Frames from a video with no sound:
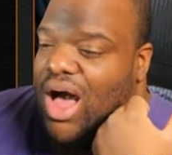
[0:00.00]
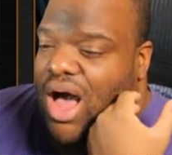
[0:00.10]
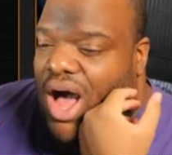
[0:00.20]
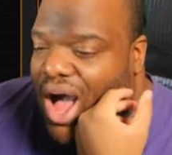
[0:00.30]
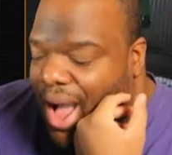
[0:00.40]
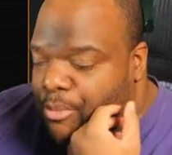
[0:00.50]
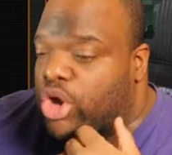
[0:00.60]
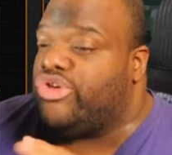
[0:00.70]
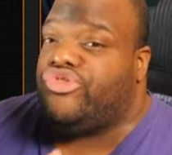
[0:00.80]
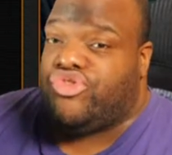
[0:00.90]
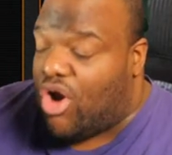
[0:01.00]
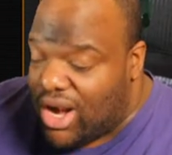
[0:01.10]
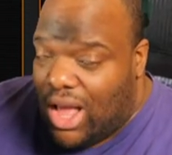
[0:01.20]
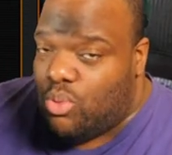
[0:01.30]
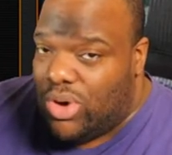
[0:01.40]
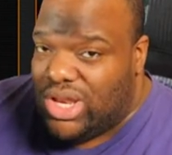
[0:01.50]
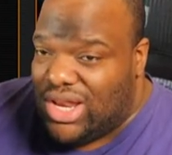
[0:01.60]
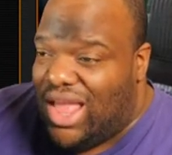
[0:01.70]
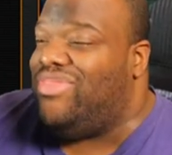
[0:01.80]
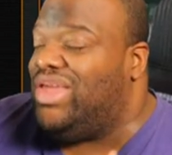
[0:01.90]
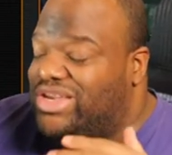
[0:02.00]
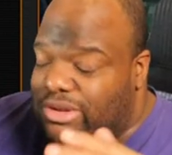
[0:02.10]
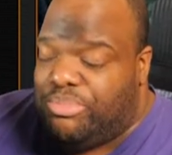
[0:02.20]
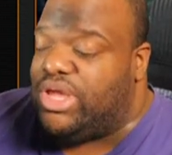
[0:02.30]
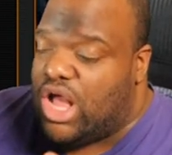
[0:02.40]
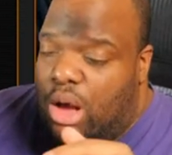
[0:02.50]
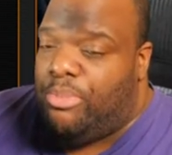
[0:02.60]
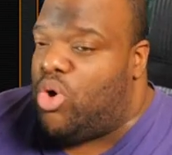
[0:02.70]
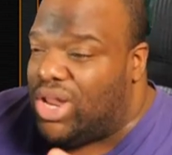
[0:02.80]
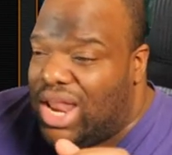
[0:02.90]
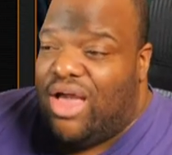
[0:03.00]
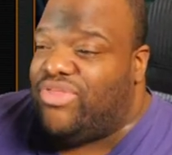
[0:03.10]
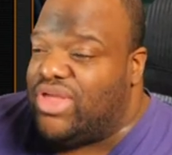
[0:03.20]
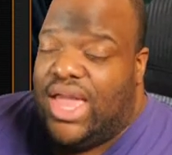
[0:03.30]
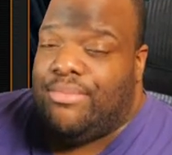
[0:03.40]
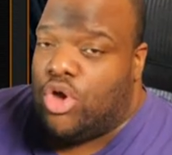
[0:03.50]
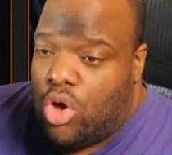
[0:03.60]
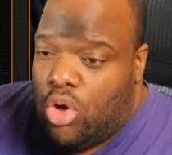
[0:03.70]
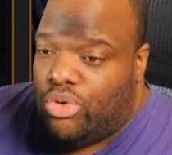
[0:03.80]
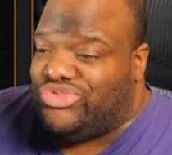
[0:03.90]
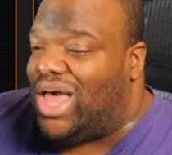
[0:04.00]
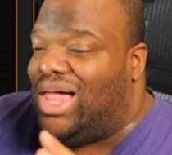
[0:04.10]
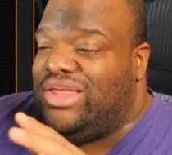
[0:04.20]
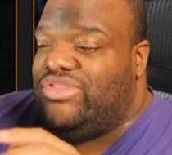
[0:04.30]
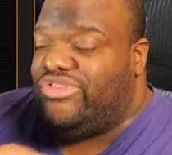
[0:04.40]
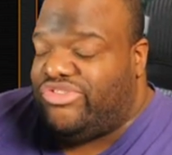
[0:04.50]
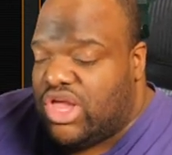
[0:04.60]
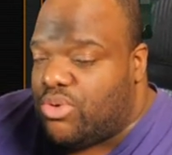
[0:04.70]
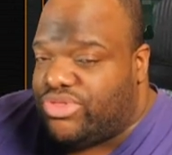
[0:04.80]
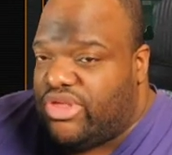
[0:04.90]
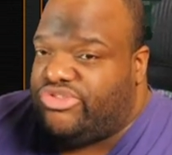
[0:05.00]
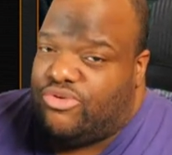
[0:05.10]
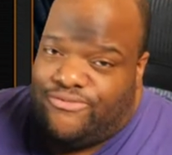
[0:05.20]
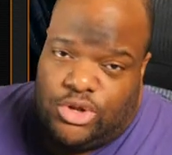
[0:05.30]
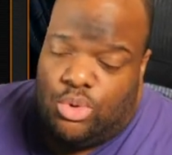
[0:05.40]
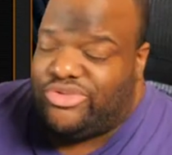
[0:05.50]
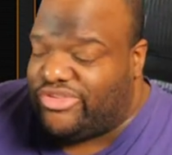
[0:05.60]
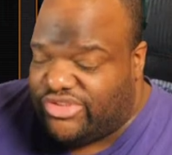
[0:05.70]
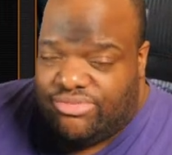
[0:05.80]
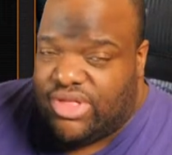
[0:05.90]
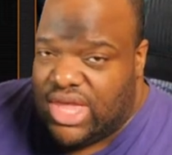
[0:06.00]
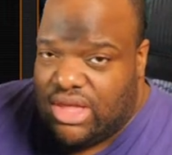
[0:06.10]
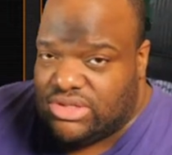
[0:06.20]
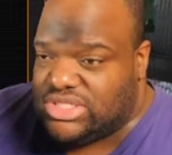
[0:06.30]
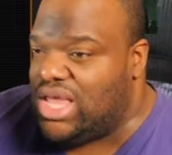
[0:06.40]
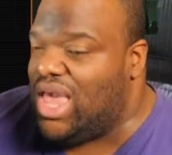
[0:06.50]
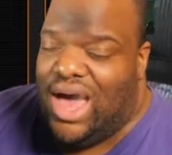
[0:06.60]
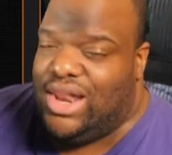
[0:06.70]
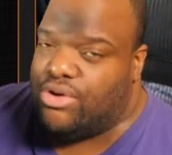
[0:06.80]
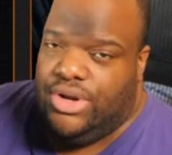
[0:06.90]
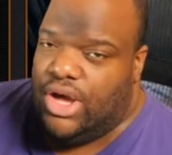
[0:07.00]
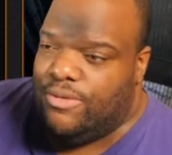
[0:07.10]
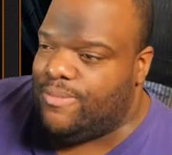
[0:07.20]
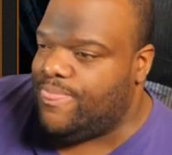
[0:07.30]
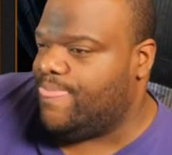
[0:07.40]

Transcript: Uh, I'm going to start out with it, and then depending upon how the game goes, I'll either stick with this or flow into something else. I don't know.